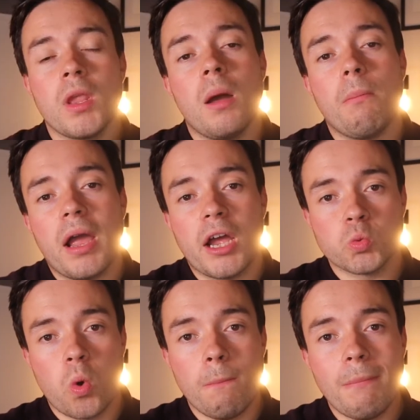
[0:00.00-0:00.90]
But I
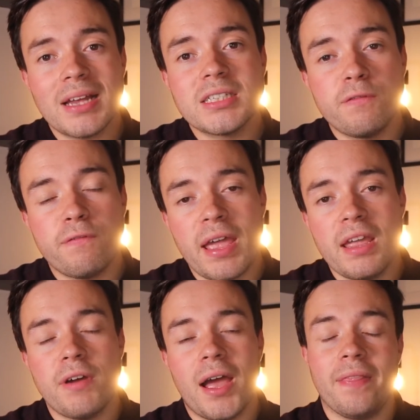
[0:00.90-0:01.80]
ask one massive
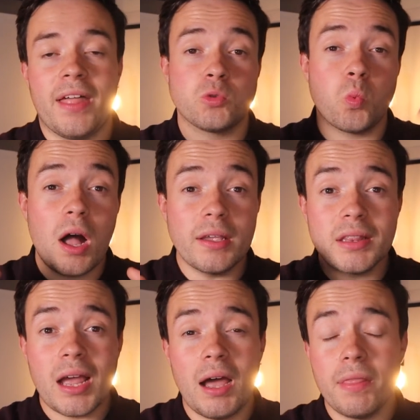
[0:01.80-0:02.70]
favour, and that's while you're
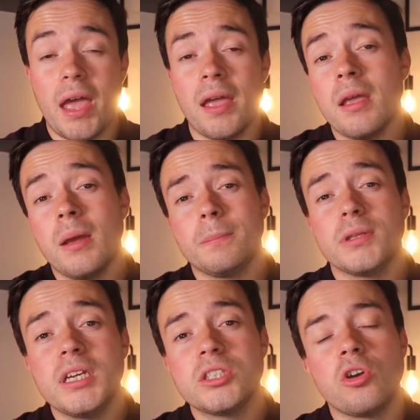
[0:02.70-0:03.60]
down there,
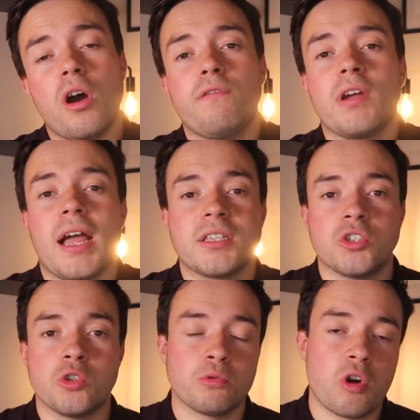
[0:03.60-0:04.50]
please do not forget to
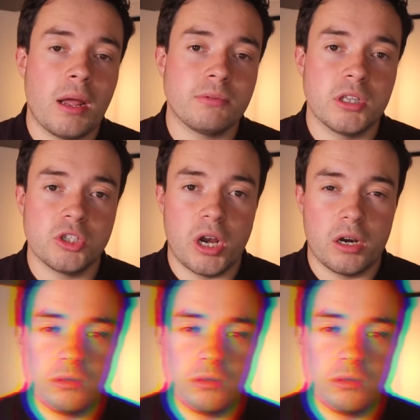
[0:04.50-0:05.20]
subscribe to the channel.